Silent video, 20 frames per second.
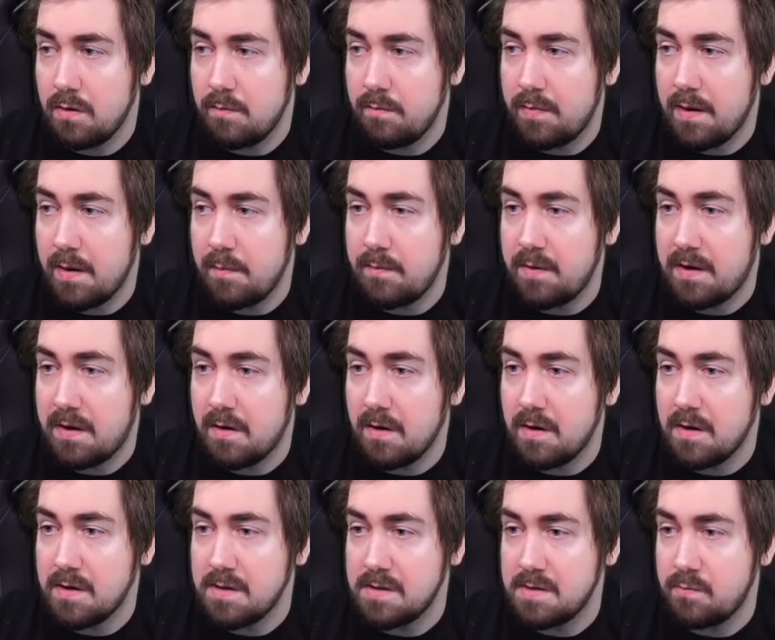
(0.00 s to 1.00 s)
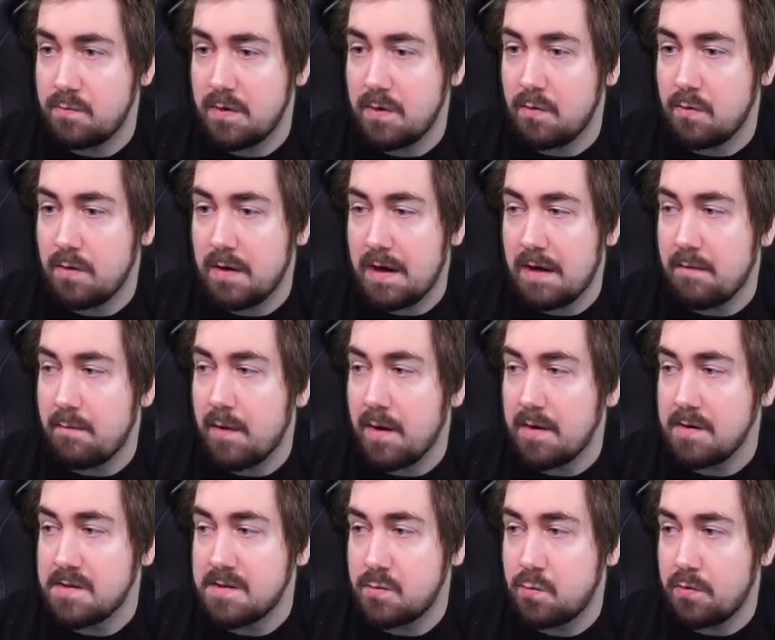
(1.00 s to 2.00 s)
but because we only have
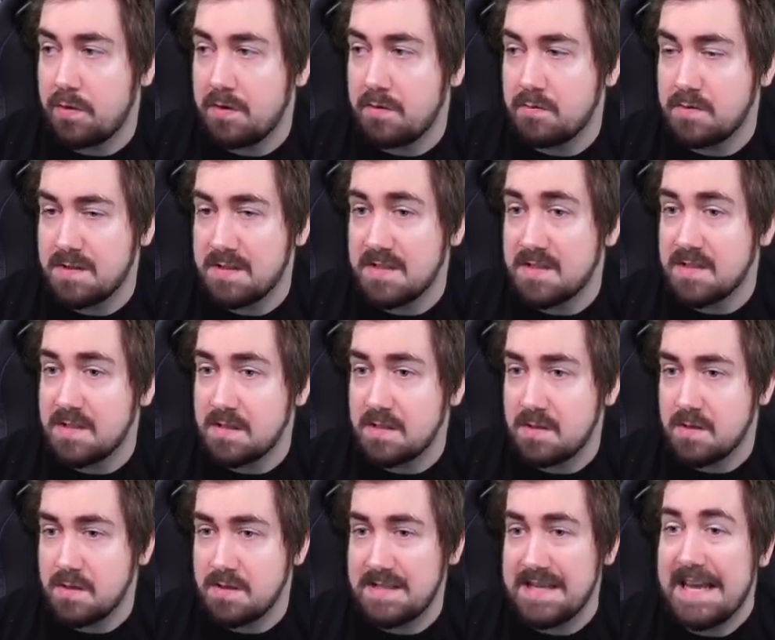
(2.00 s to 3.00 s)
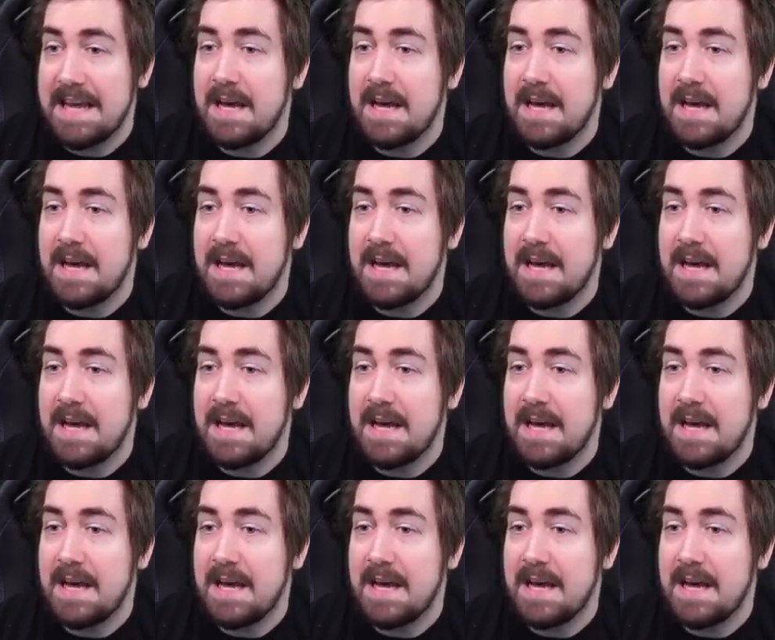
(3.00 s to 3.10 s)
minus 20 resistances,